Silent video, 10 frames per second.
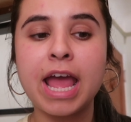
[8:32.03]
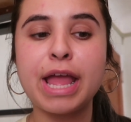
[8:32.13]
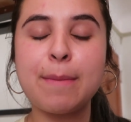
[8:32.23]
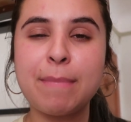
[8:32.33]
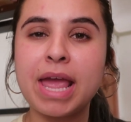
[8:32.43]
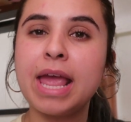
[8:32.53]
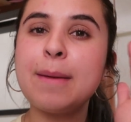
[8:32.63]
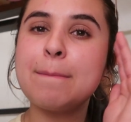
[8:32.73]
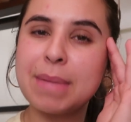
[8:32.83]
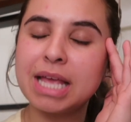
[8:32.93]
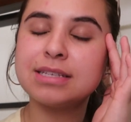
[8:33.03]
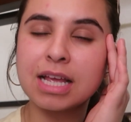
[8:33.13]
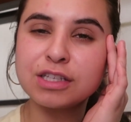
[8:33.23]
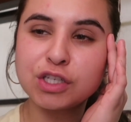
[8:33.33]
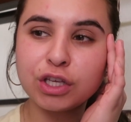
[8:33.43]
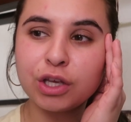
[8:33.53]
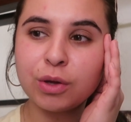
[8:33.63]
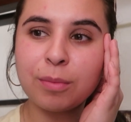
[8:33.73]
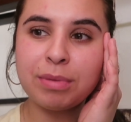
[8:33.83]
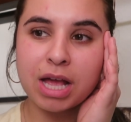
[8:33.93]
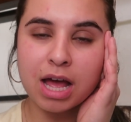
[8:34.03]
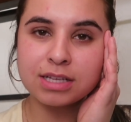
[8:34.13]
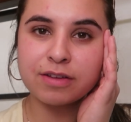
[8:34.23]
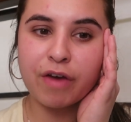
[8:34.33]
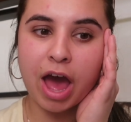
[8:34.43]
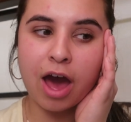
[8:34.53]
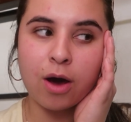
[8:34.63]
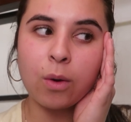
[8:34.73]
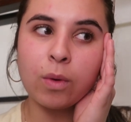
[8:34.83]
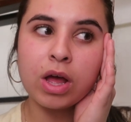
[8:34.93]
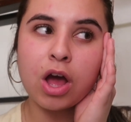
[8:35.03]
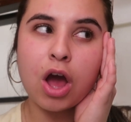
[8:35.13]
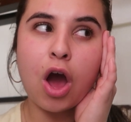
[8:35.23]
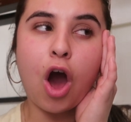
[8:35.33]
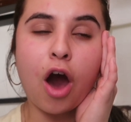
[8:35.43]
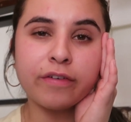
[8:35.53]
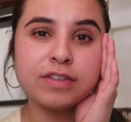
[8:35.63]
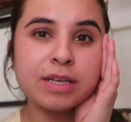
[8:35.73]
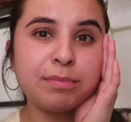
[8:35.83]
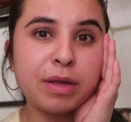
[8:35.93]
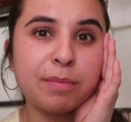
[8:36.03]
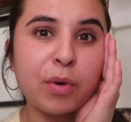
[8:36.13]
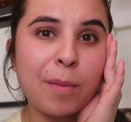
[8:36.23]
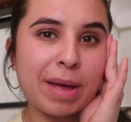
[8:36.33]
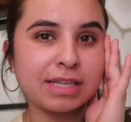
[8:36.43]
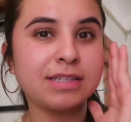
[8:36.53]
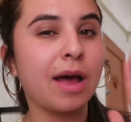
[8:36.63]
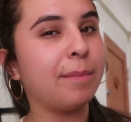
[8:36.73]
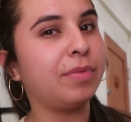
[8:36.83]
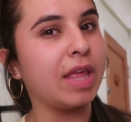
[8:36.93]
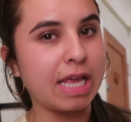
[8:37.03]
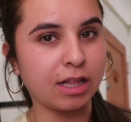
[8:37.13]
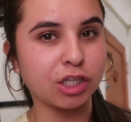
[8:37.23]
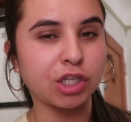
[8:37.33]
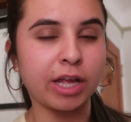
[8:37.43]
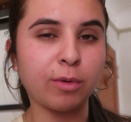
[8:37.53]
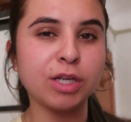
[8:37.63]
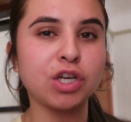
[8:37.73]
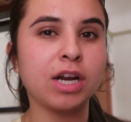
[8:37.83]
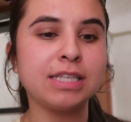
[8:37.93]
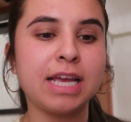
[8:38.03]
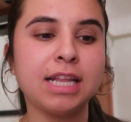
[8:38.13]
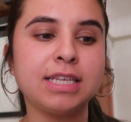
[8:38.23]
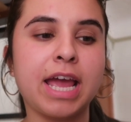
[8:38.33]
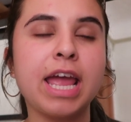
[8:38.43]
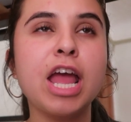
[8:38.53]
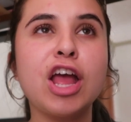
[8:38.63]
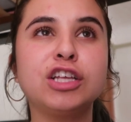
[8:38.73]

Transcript: it may make sense to you because of how often people mess up the English language on a day-to-day.